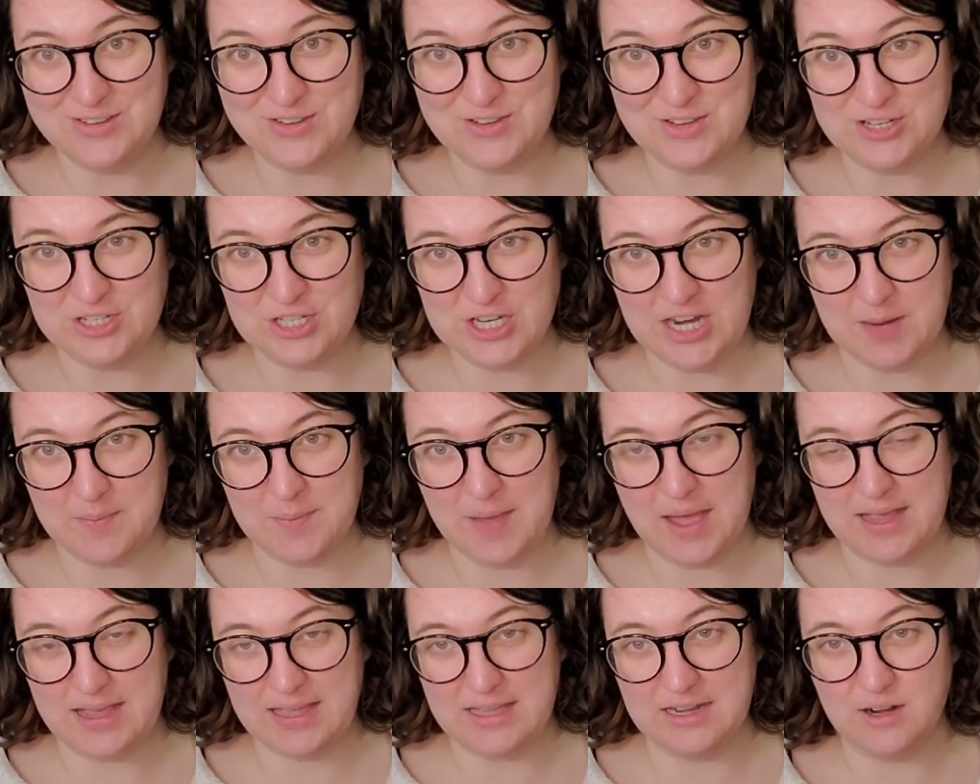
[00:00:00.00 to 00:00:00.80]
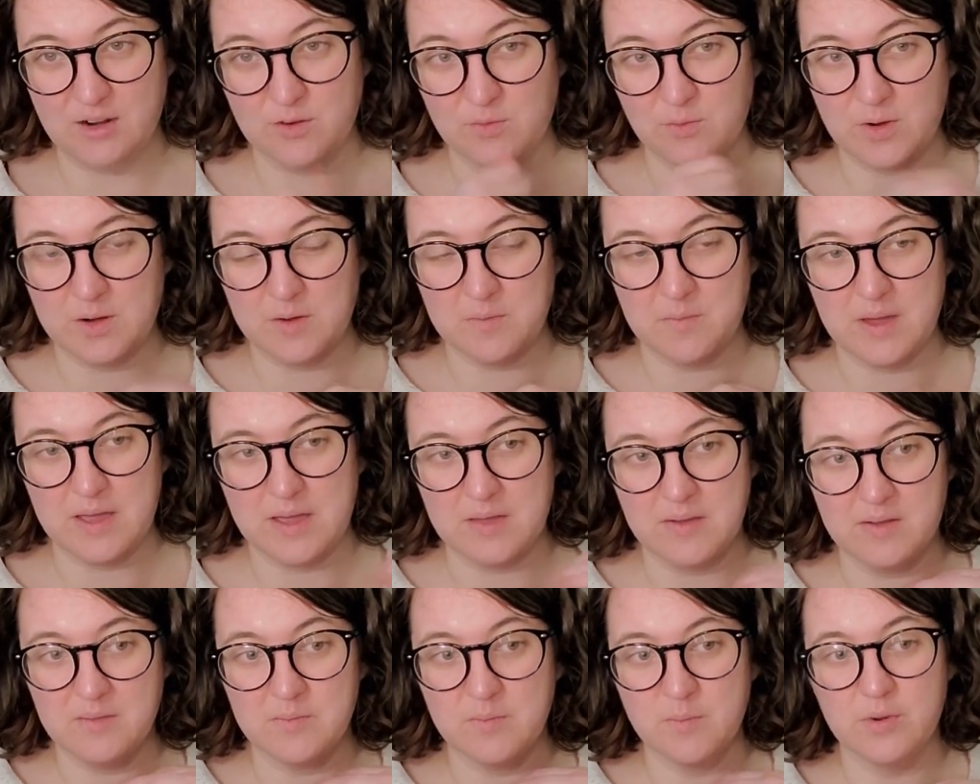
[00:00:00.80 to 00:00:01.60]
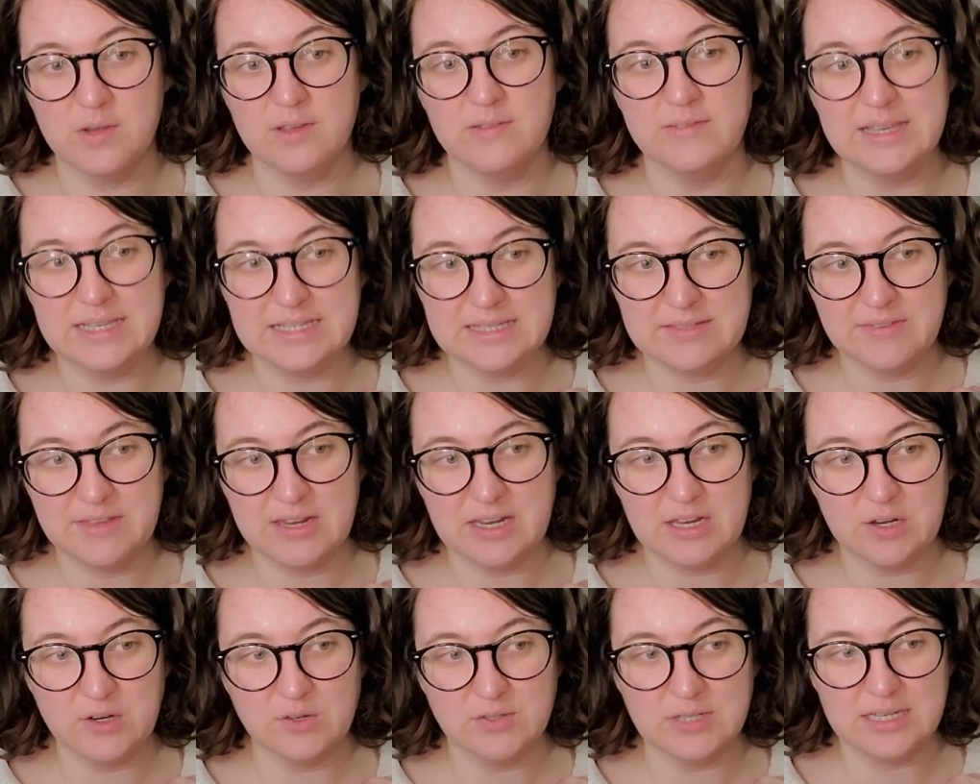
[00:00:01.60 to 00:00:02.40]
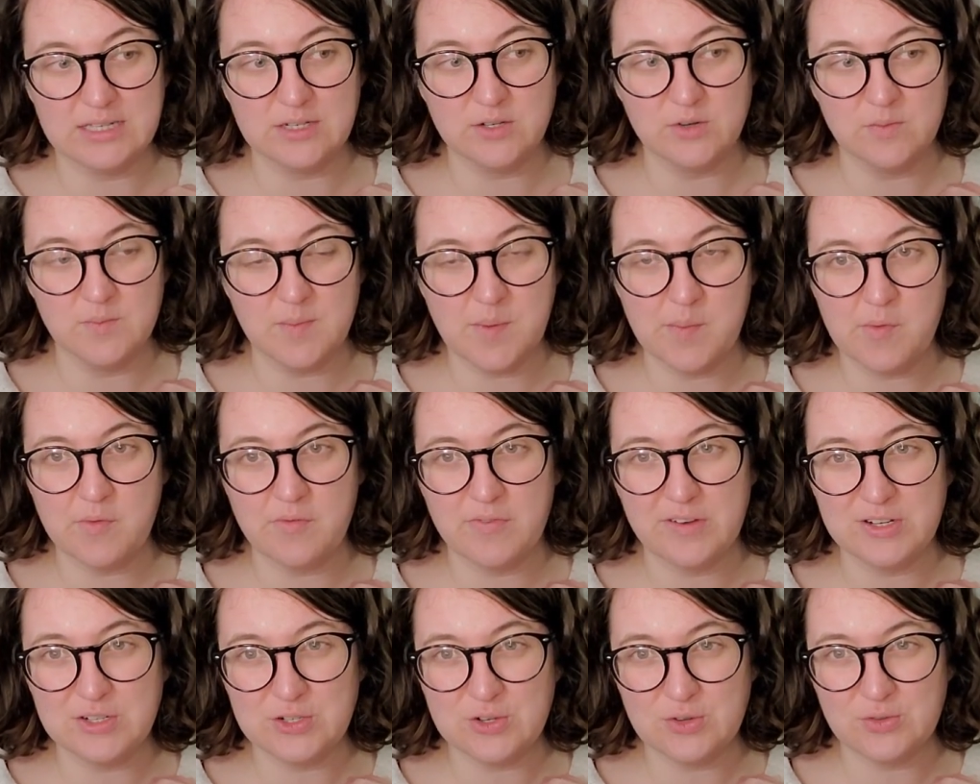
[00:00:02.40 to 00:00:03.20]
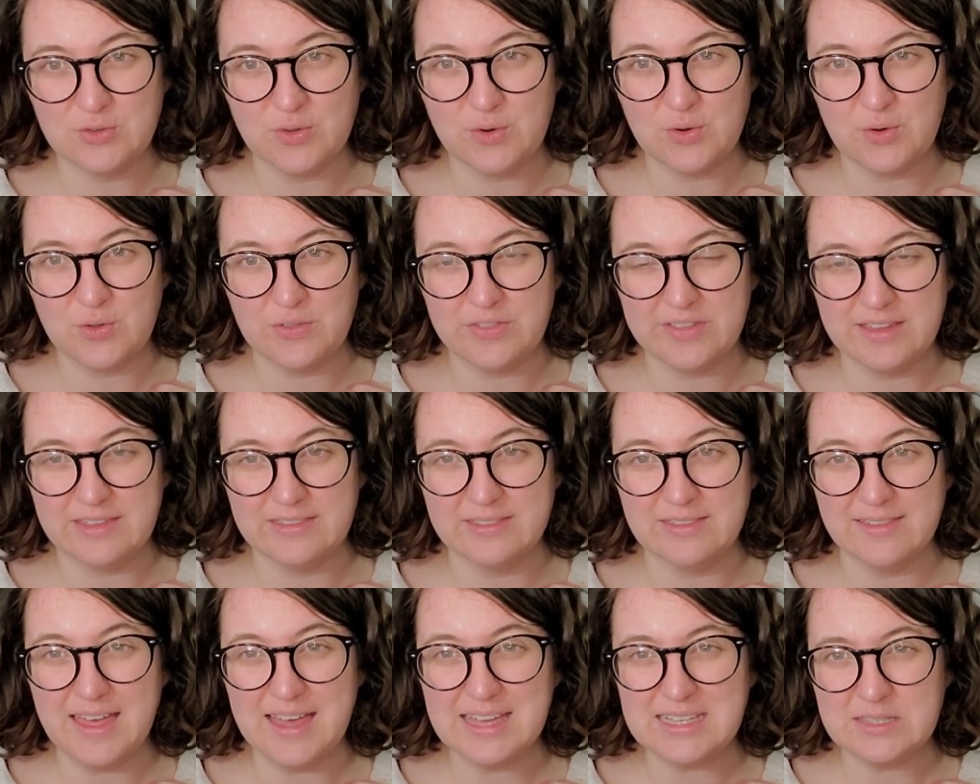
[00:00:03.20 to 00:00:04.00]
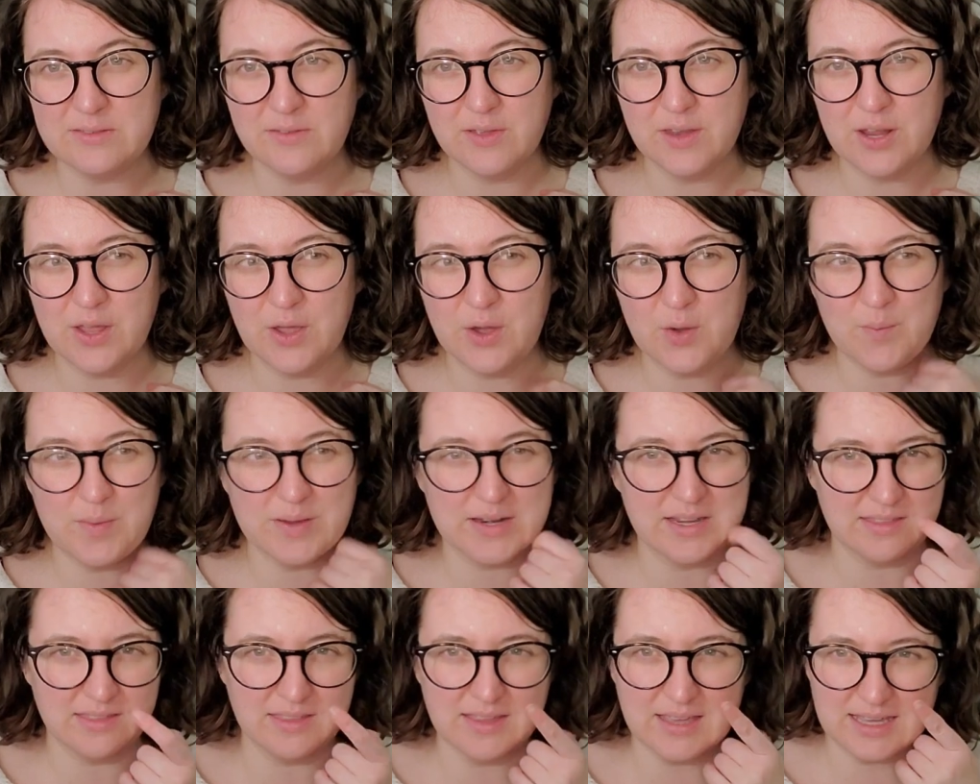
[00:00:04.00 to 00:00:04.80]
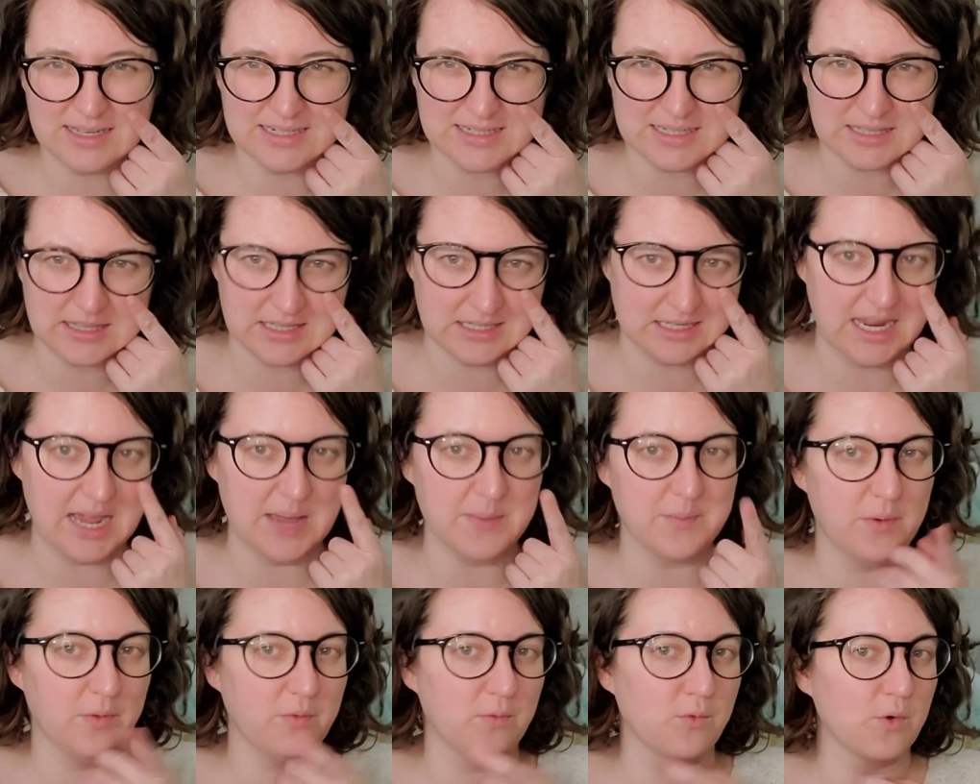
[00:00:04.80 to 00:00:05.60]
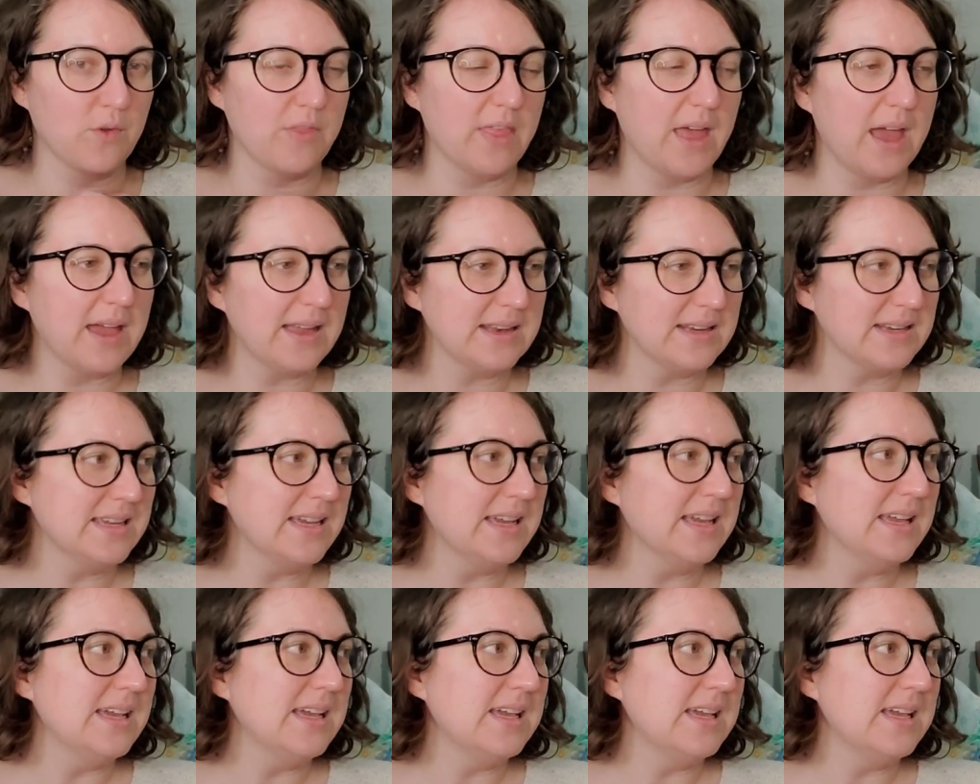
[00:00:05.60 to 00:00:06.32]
You can check back in on one of my previous videos. I don't remember if I showed the whole thing in the last video, but I think I did the time before that.